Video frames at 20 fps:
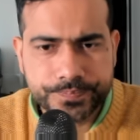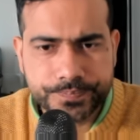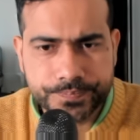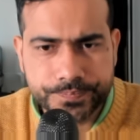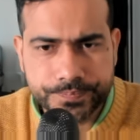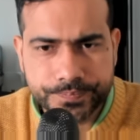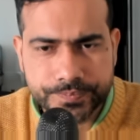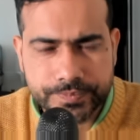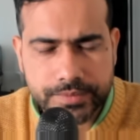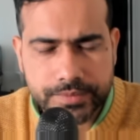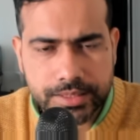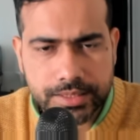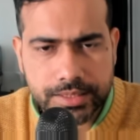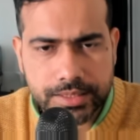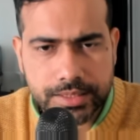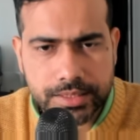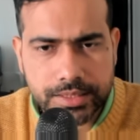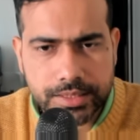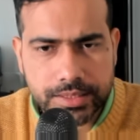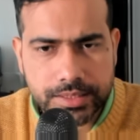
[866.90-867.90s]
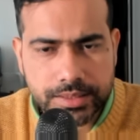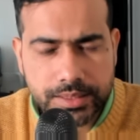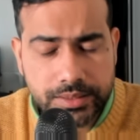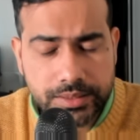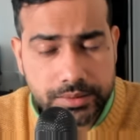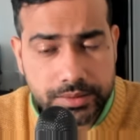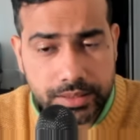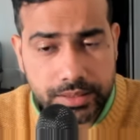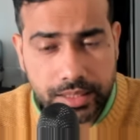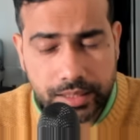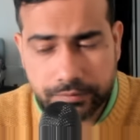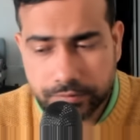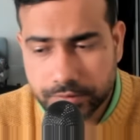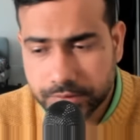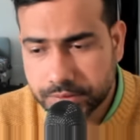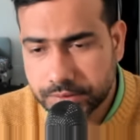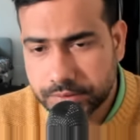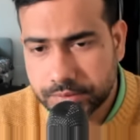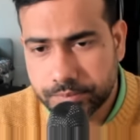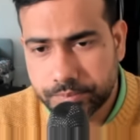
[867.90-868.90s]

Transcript: uh, after